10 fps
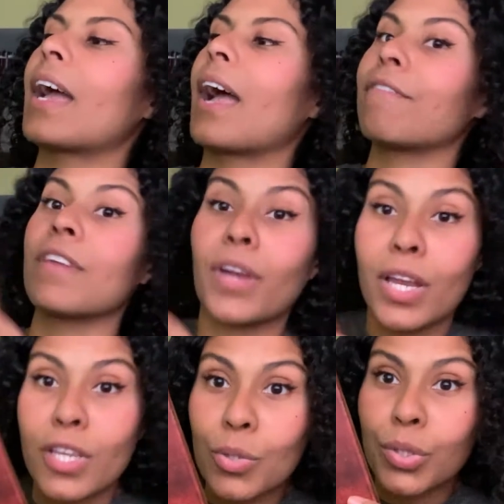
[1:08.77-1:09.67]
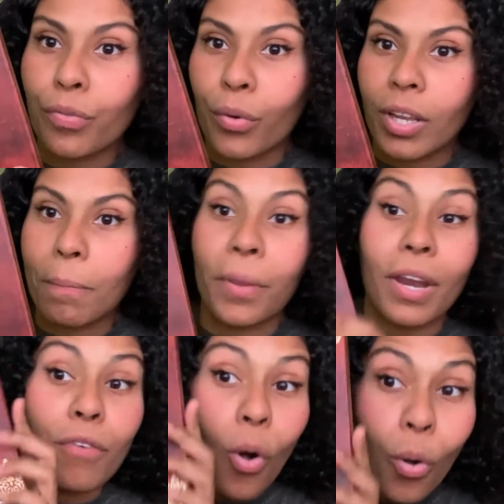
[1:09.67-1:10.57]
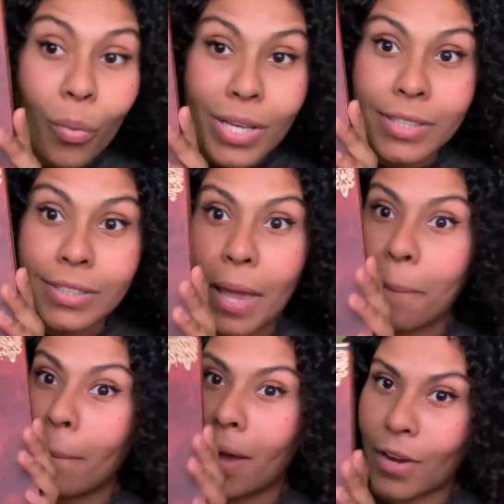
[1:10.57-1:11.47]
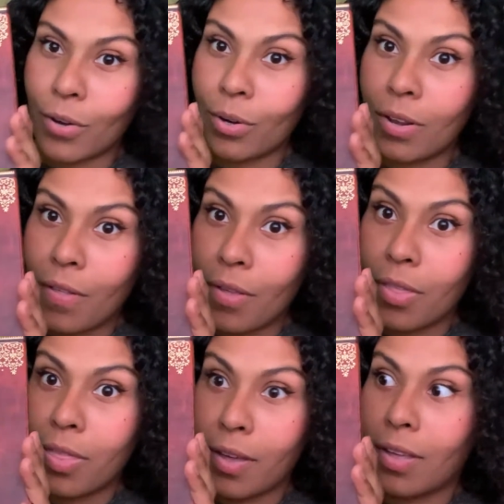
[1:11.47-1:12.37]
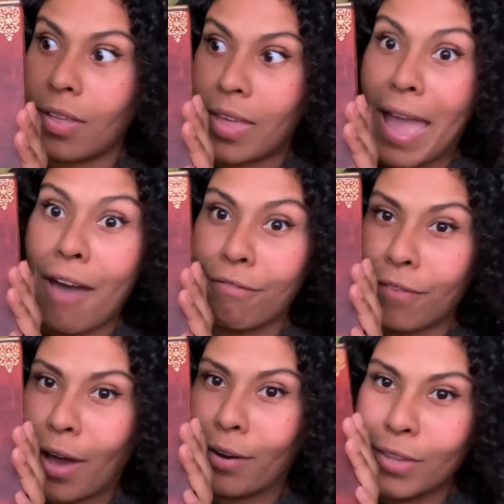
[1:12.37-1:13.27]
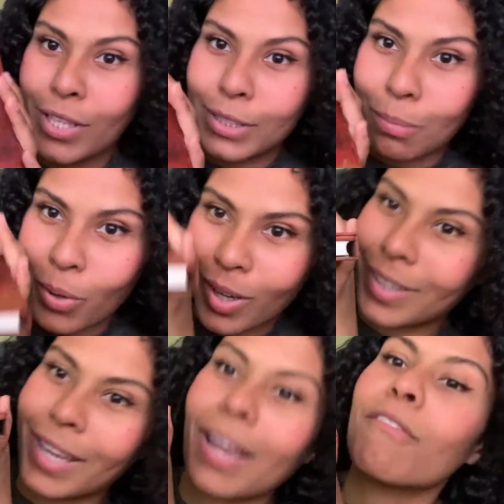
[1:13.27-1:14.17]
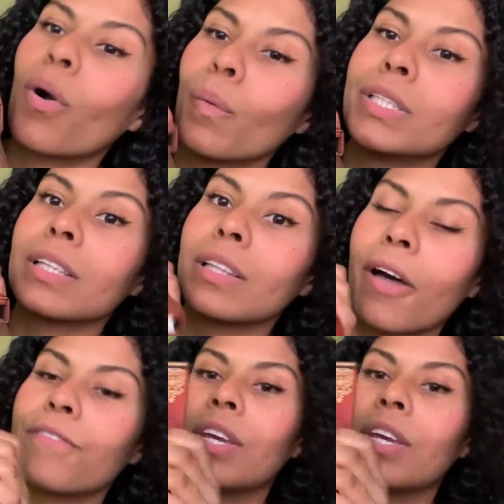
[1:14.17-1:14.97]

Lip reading: I've never had a use for it, but I've always admired the F out of this book. Like I've always loved